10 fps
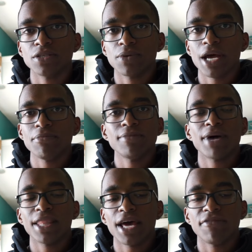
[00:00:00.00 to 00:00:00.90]
And what I mean
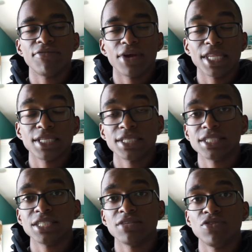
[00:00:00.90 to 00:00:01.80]
by that, for
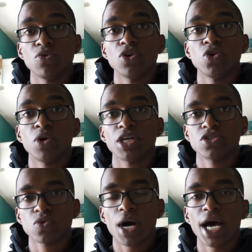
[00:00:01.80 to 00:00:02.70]
instance, is if you were doing a
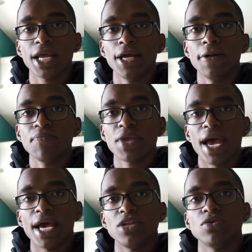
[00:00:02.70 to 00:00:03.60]
squat
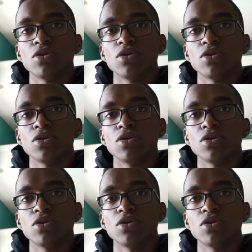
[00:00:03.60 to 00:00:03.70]
and you